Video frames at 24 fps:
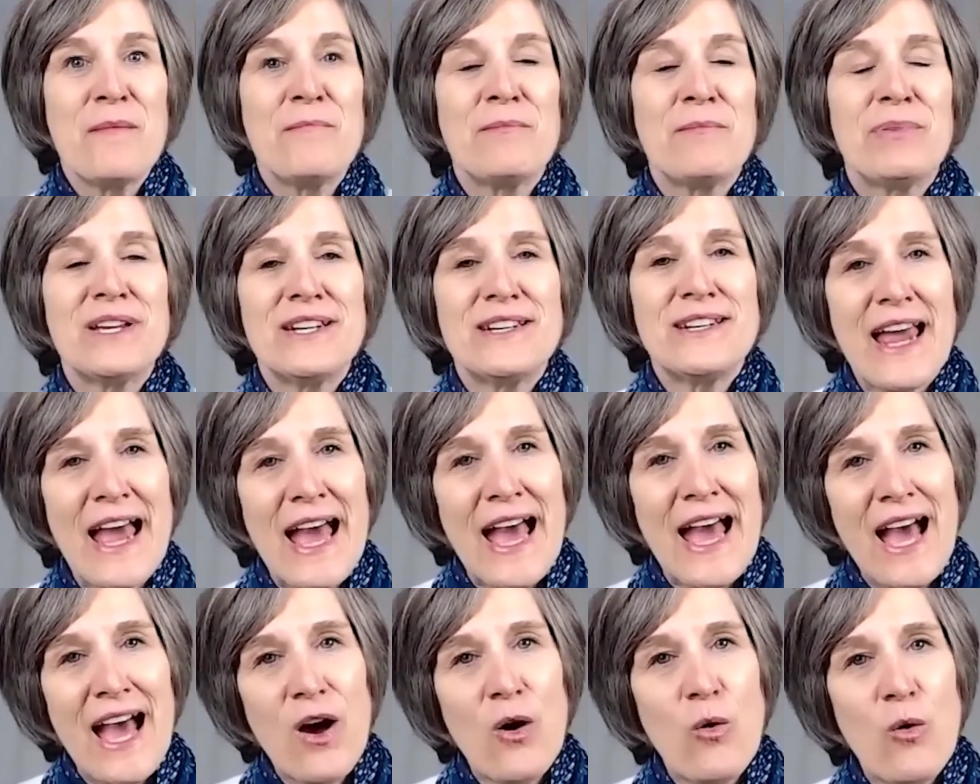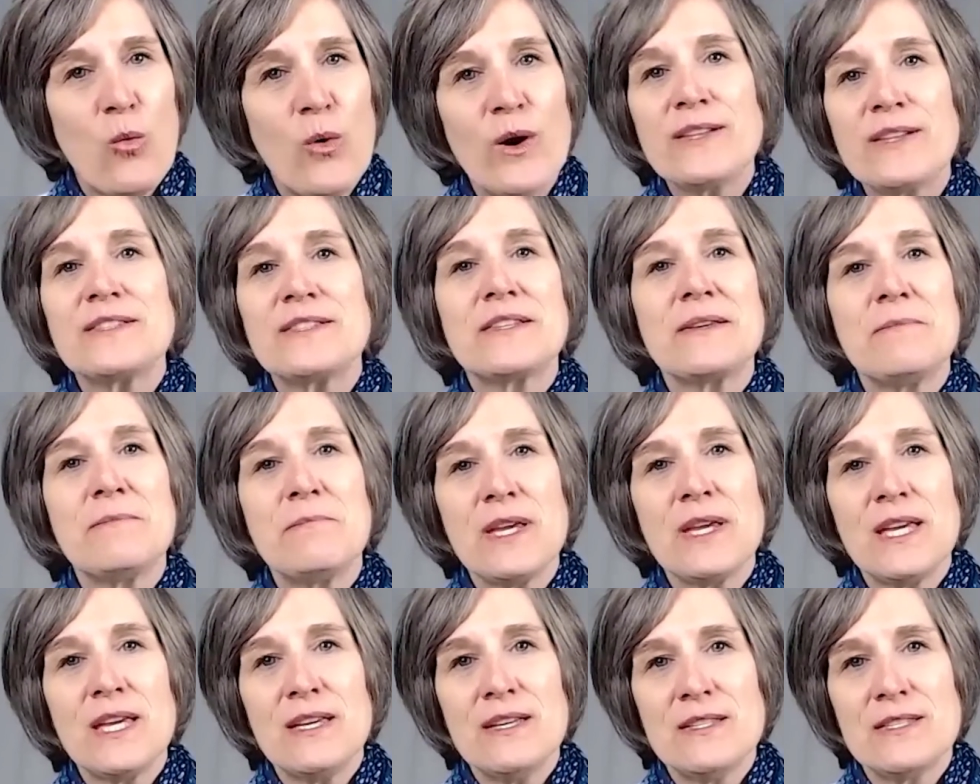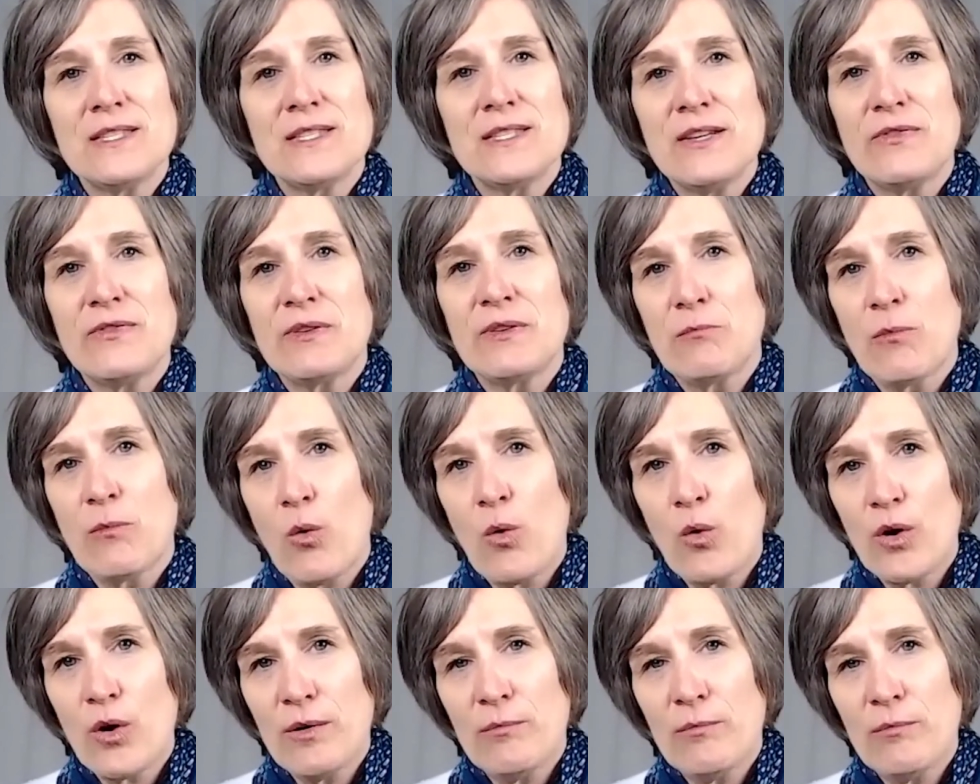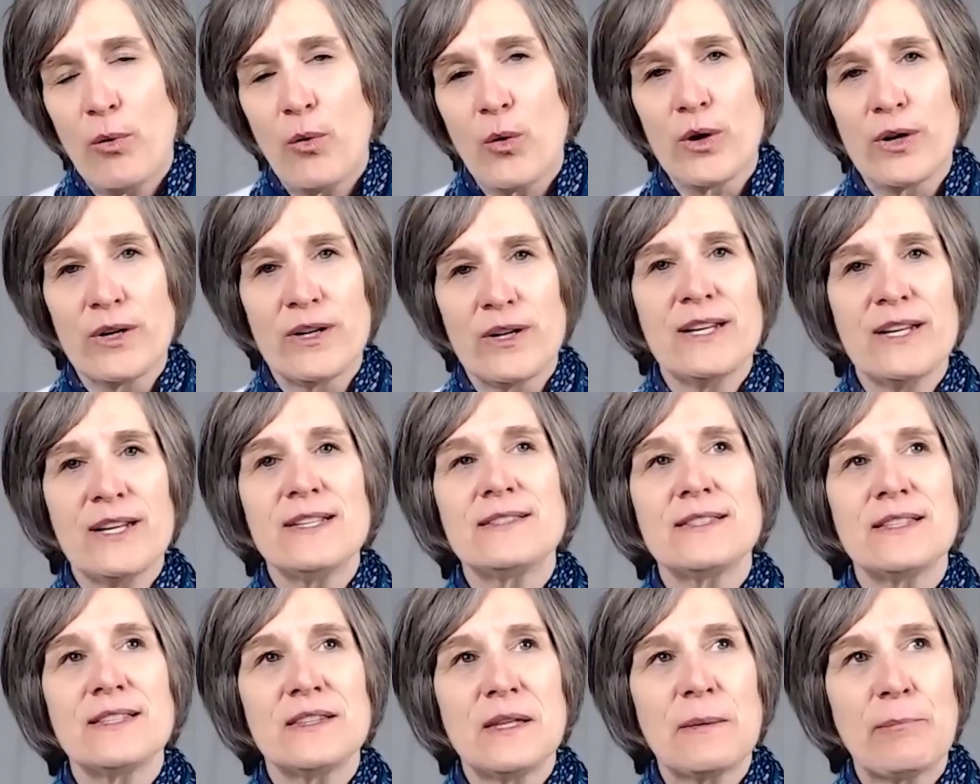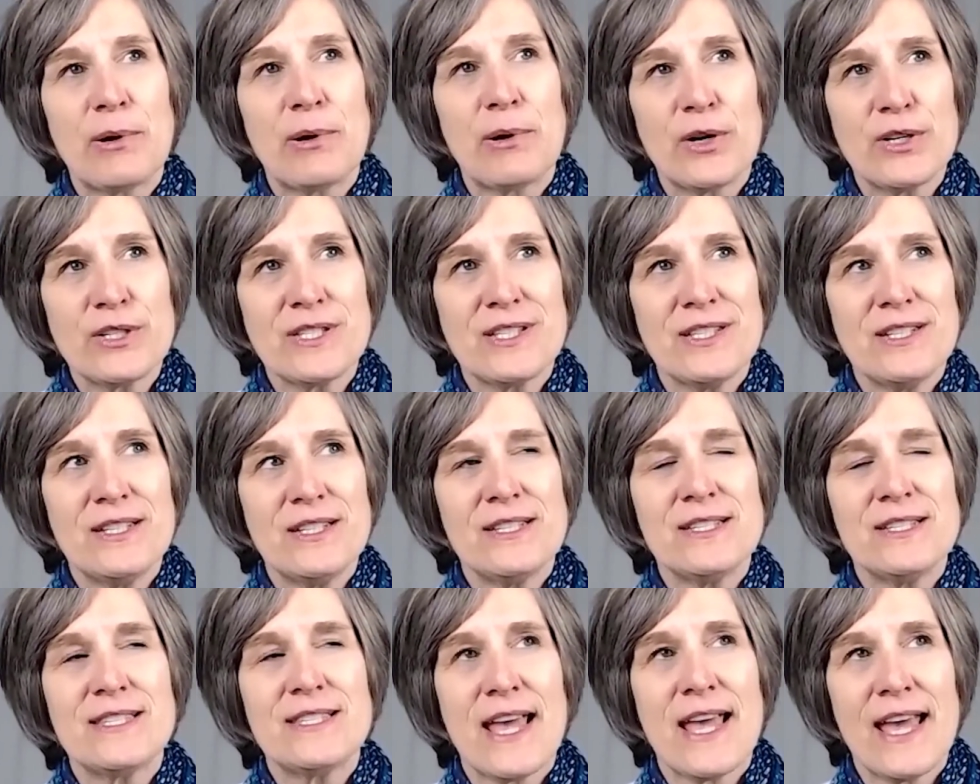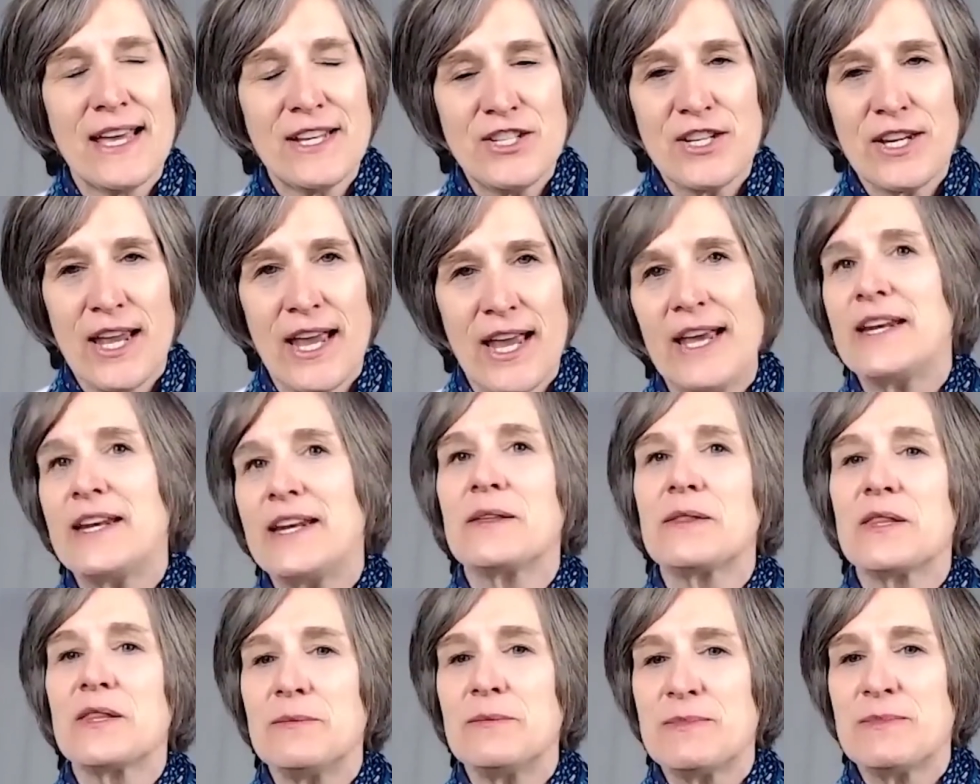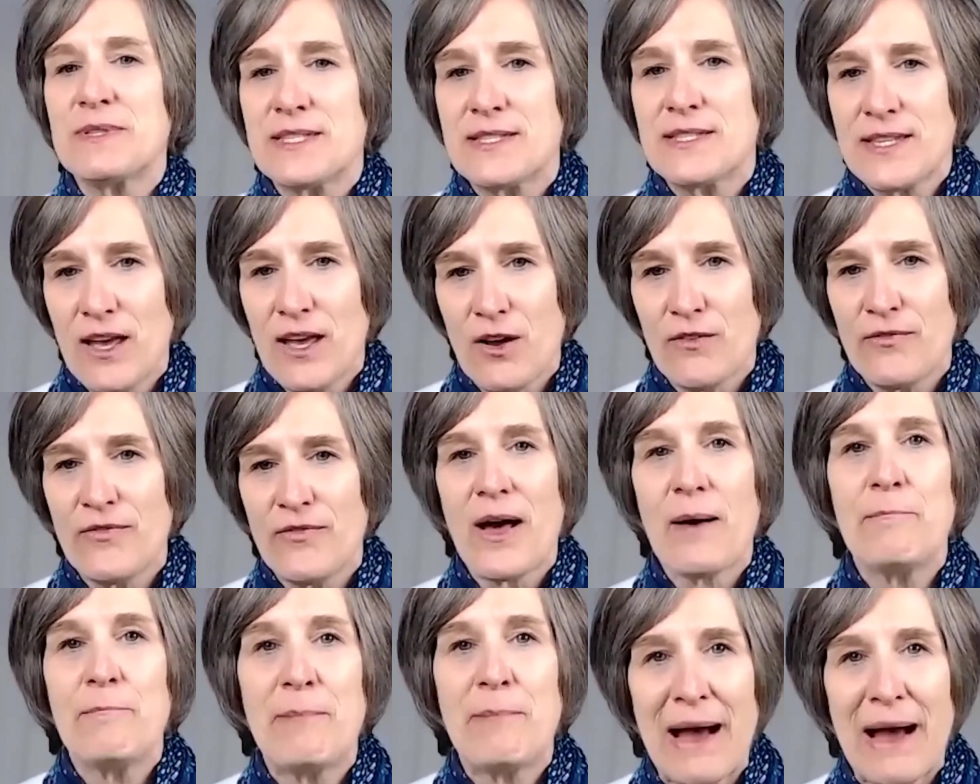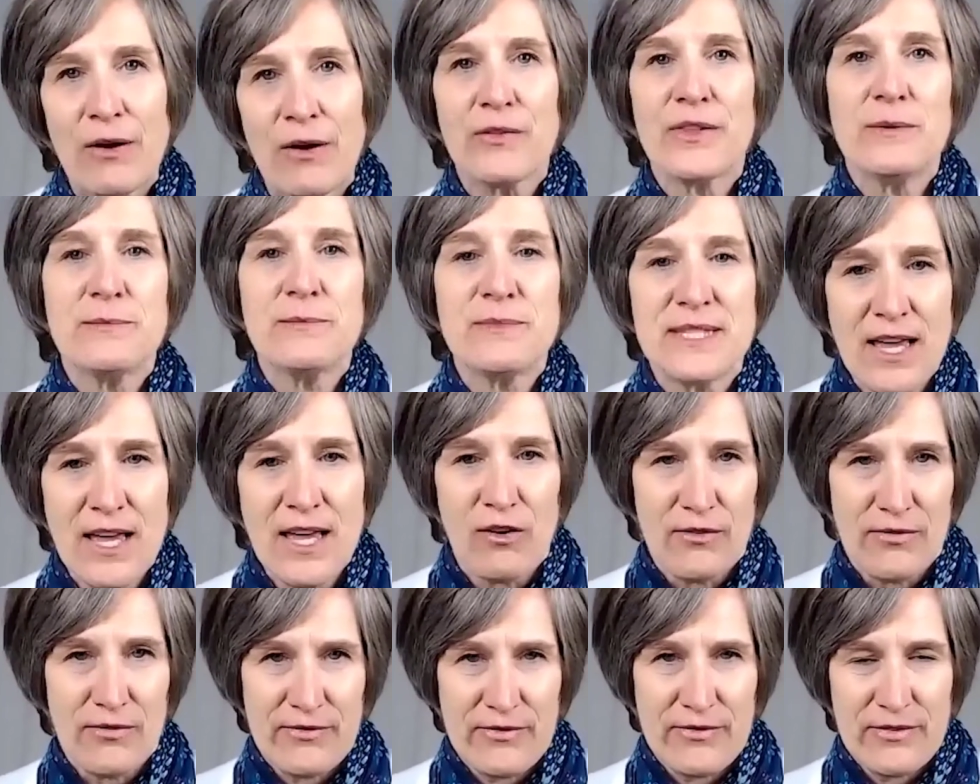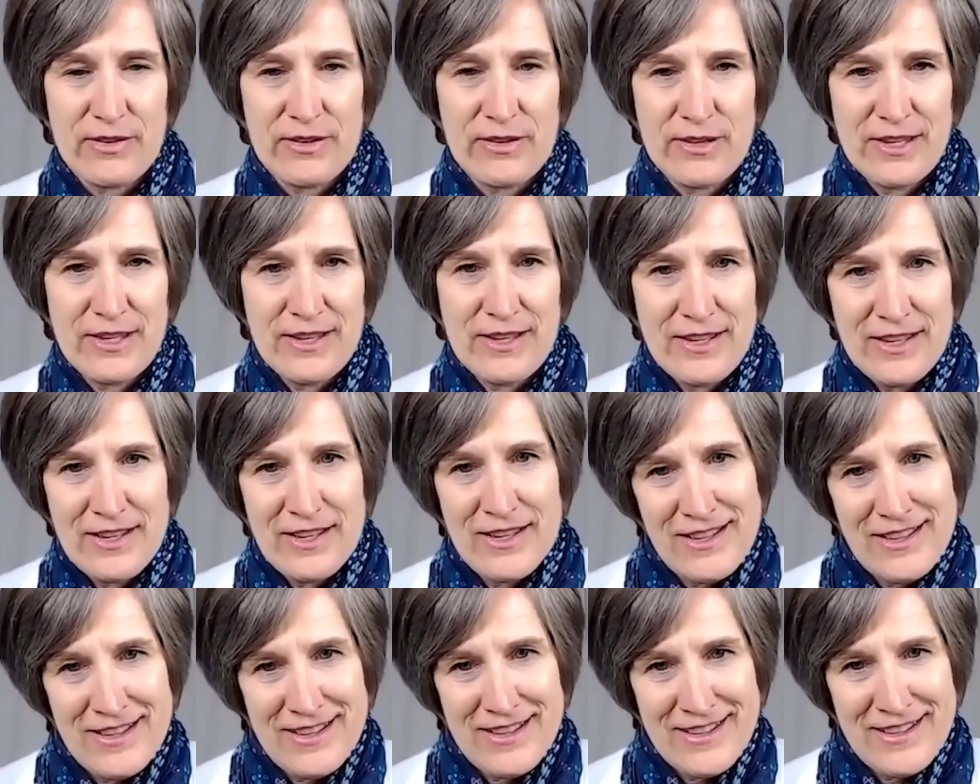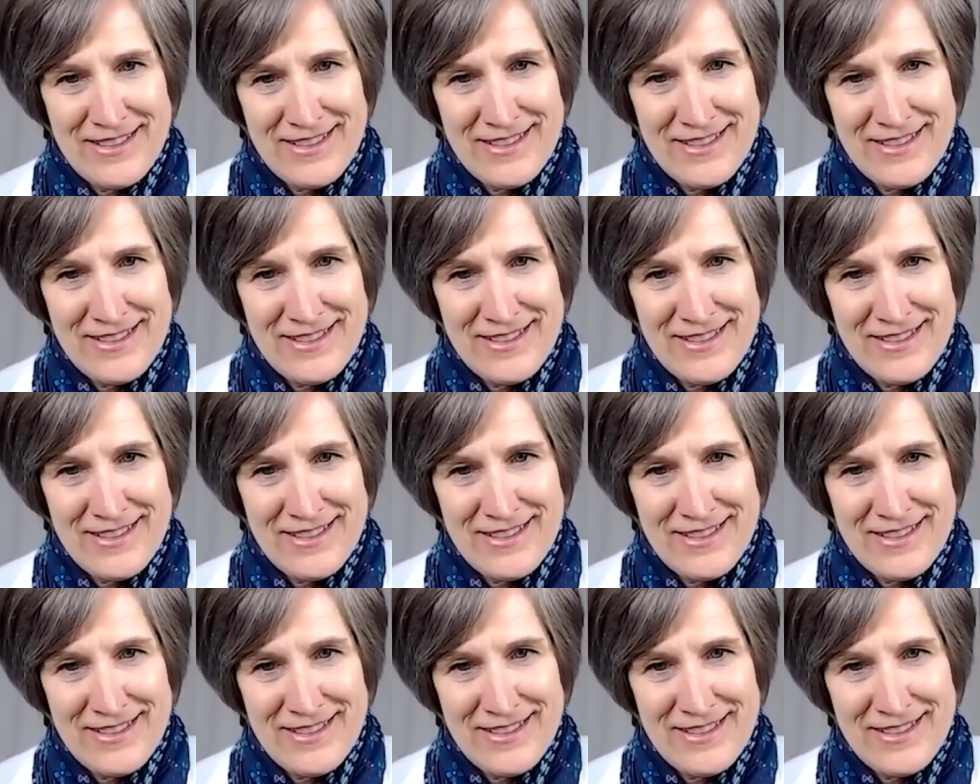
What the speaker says: But now what to me is even more important is that the person is educating themselves about themselves. Mm-hmm.